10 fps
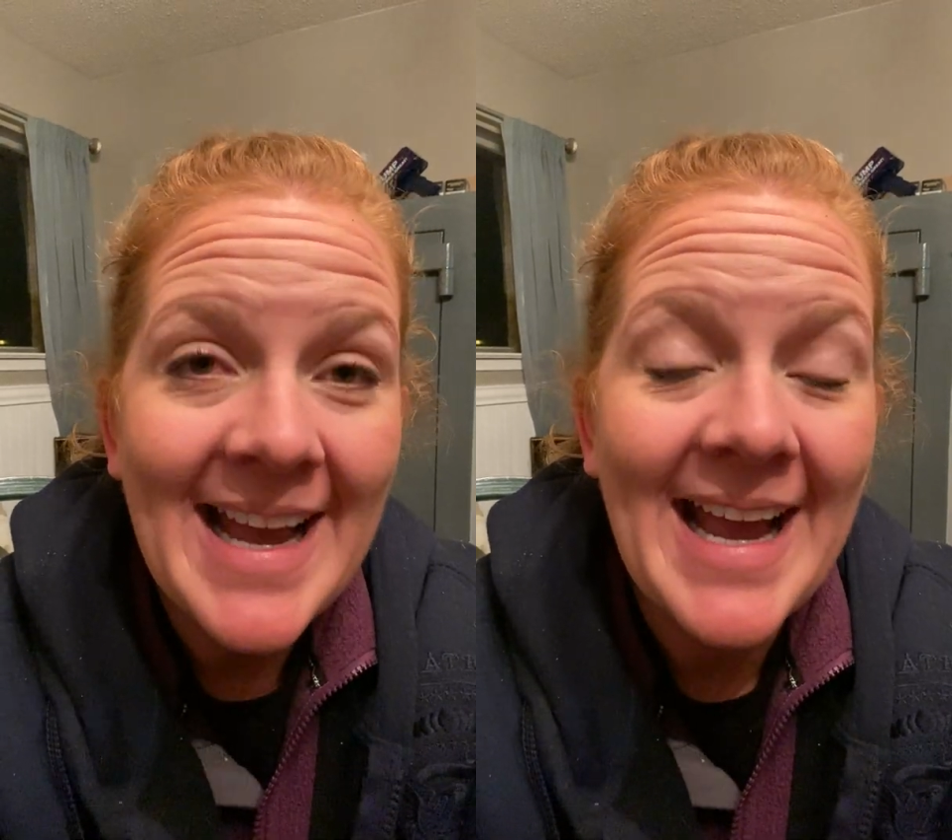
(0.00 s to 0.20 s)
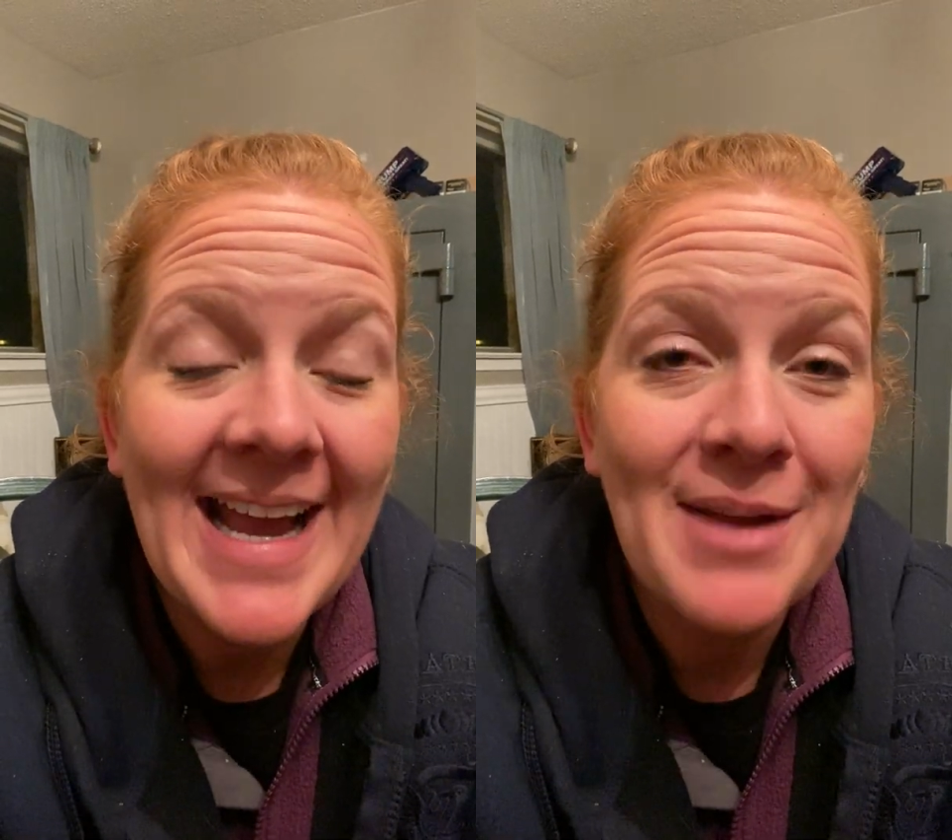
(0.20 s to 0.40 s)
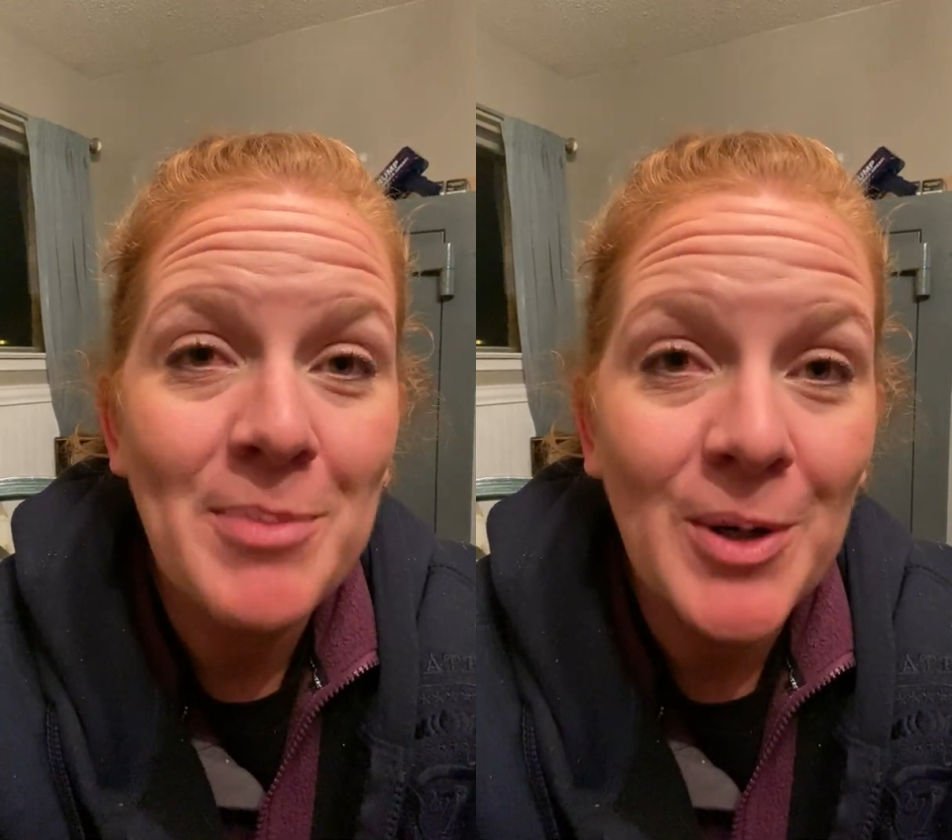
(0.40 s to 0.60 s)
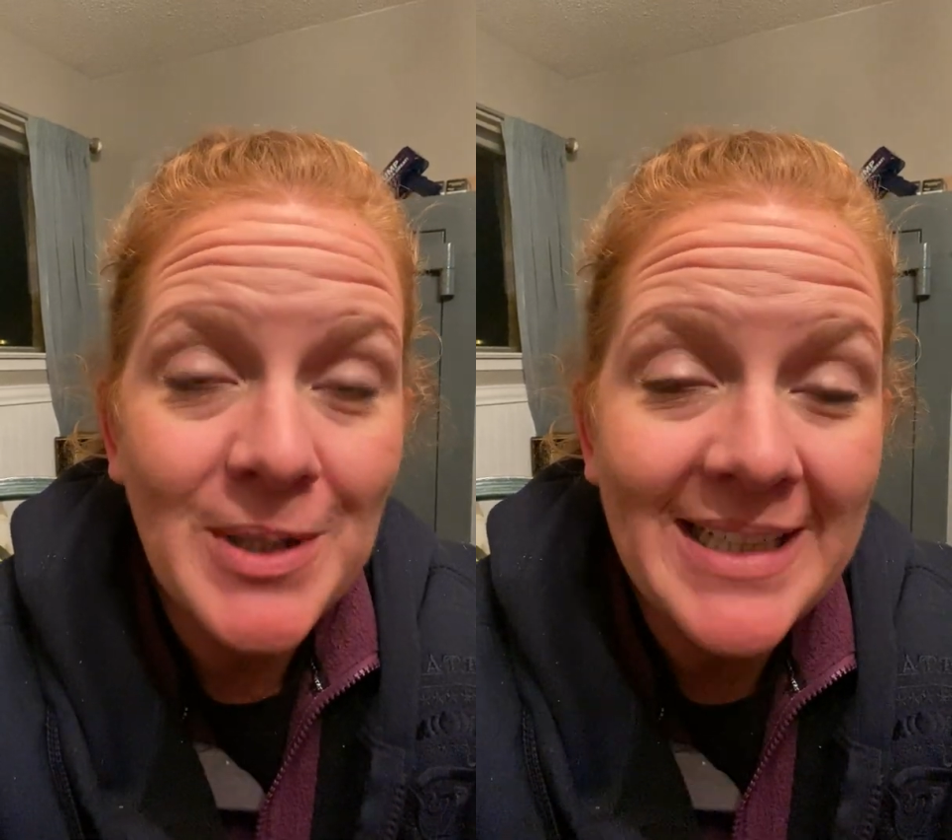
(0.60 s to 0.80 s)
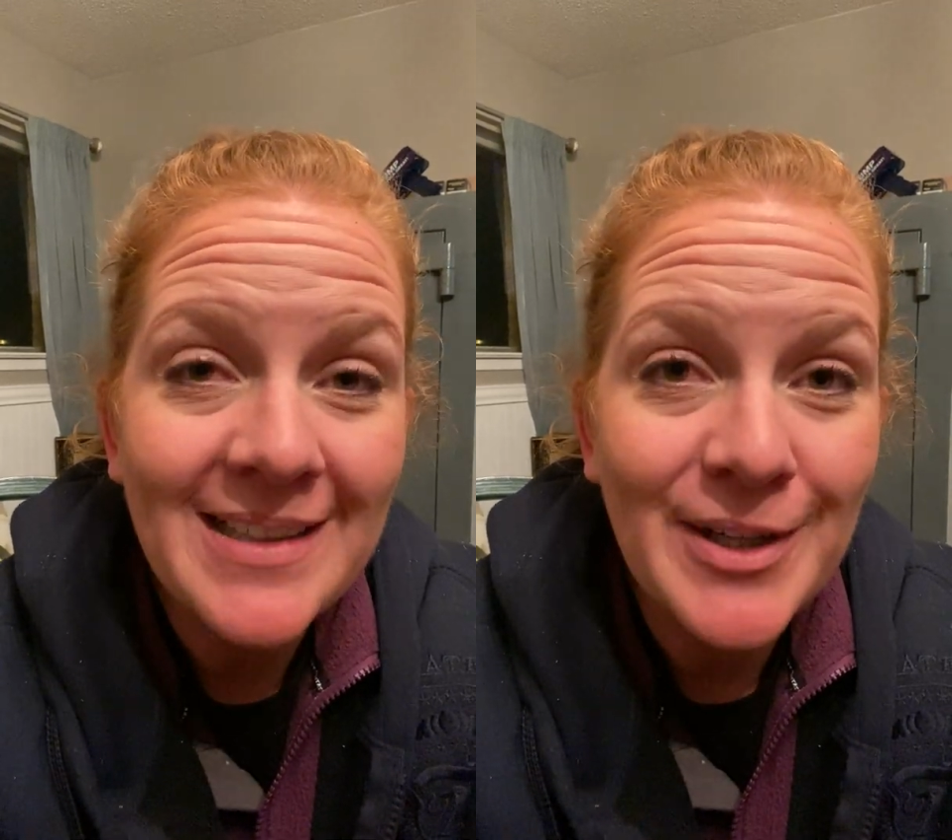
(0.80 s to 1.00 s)
a
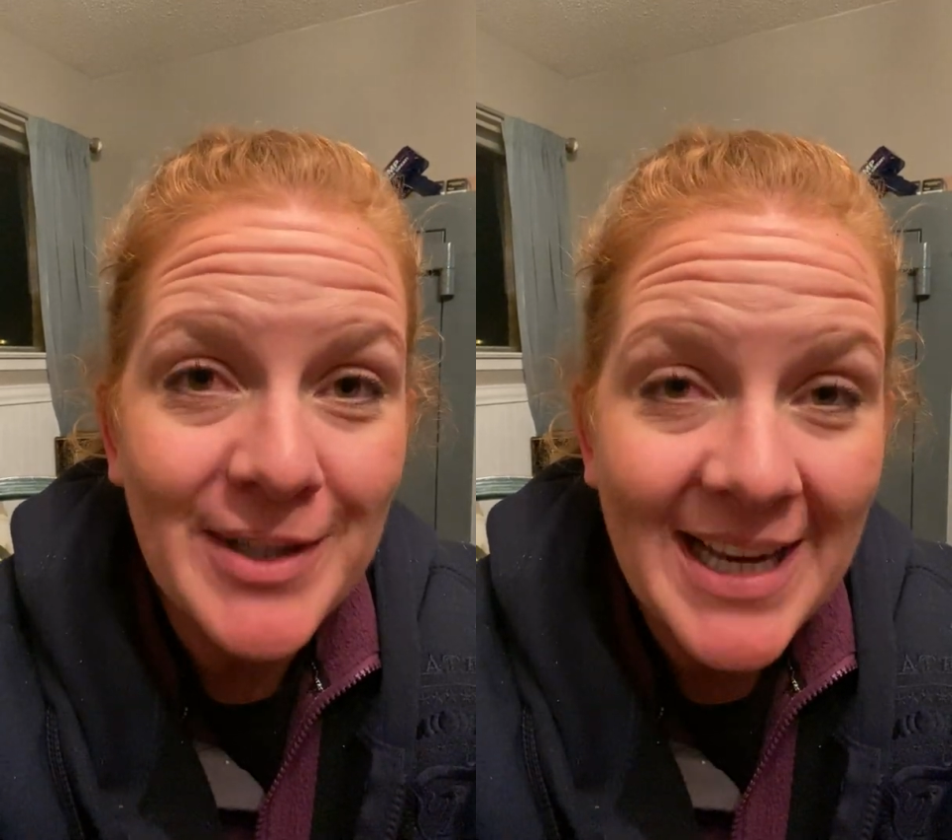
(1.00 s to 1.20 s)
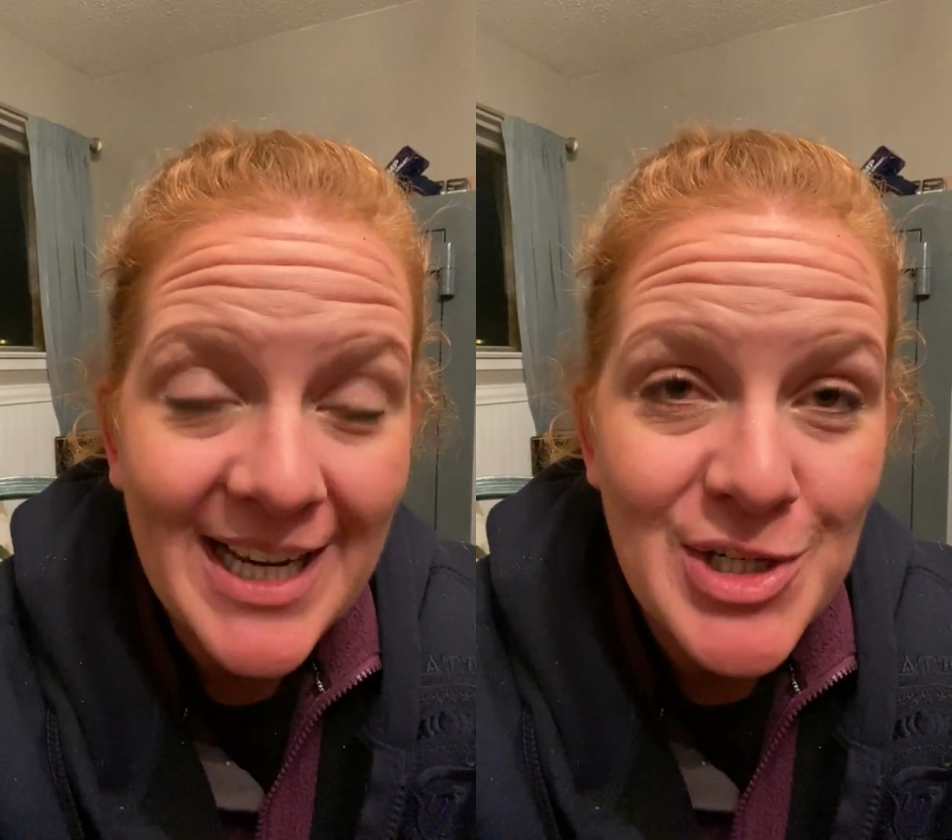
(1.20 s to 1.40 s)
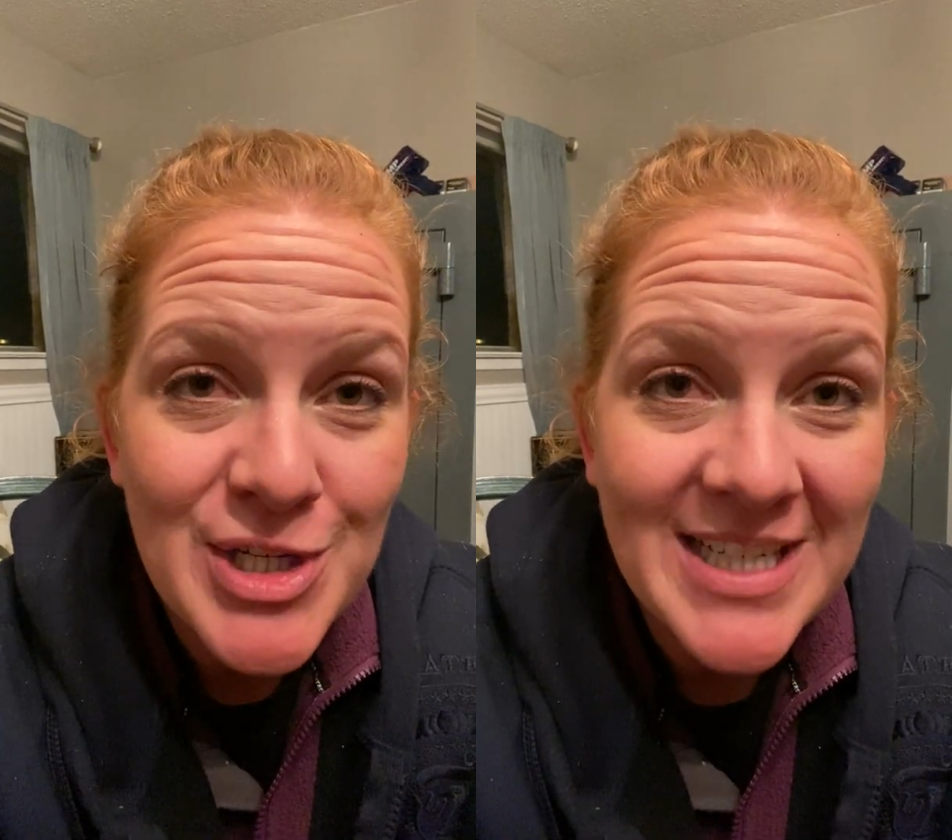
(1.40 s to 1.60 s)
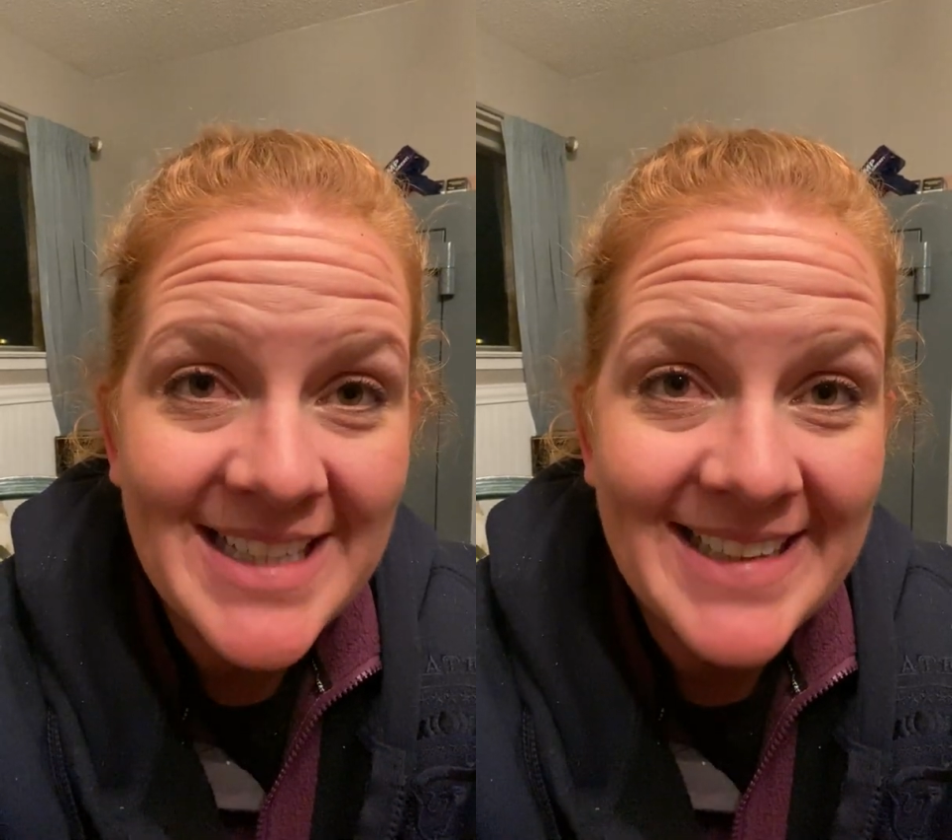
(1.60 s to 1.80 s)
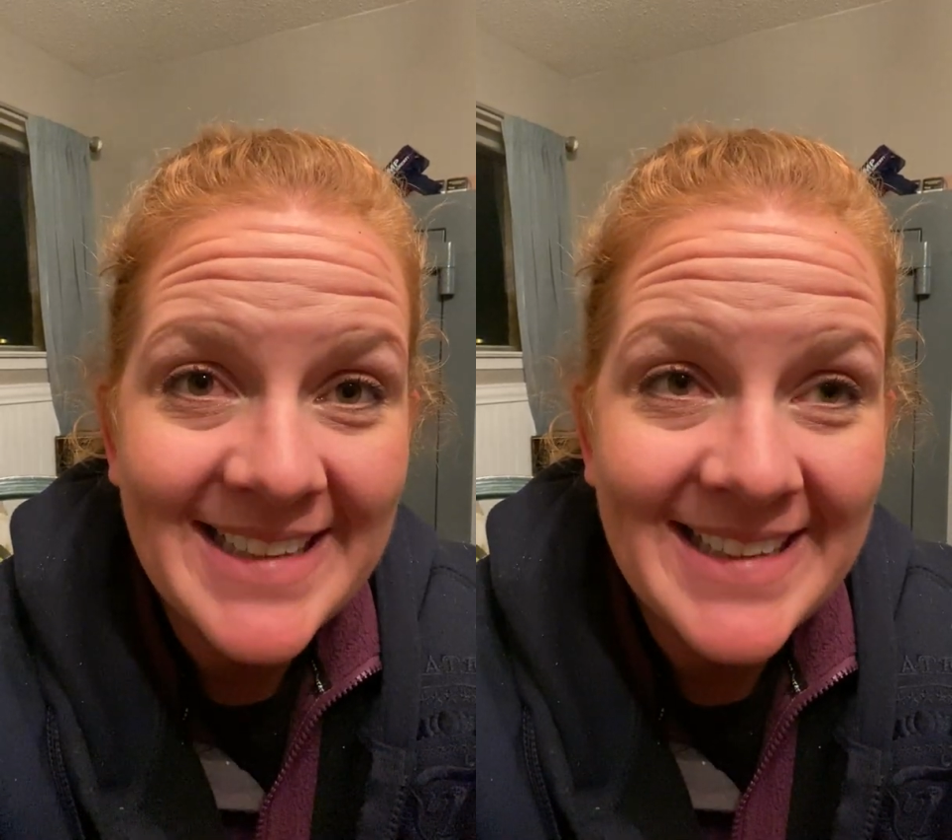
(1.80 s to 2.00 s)
polling
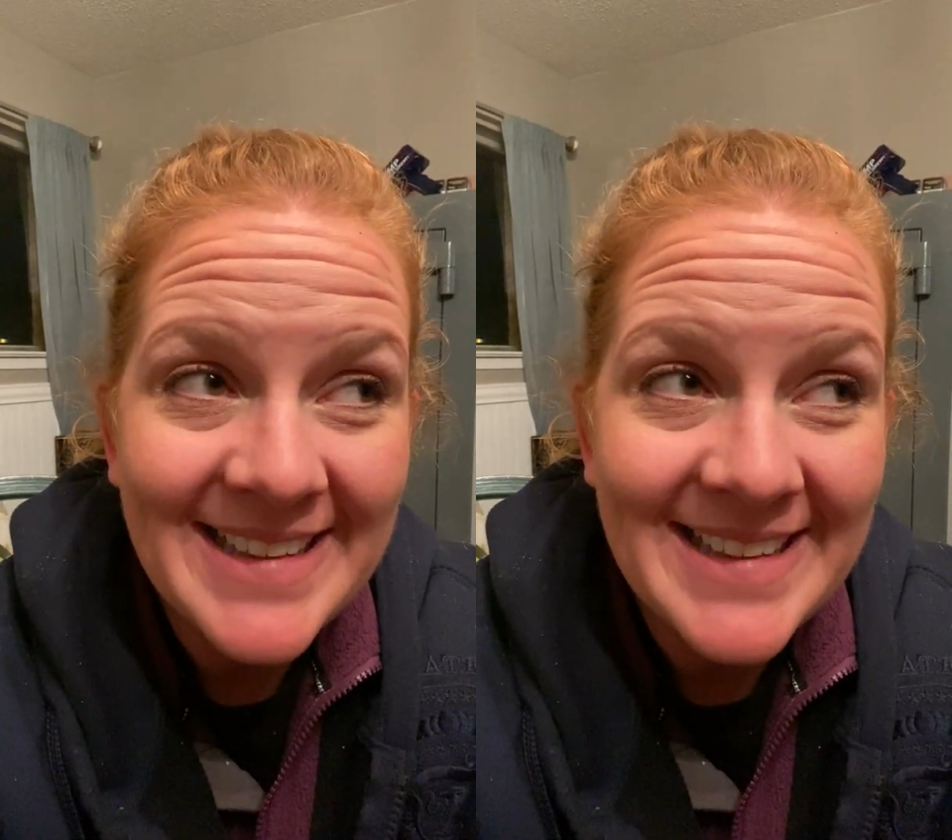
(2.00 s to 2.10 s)
location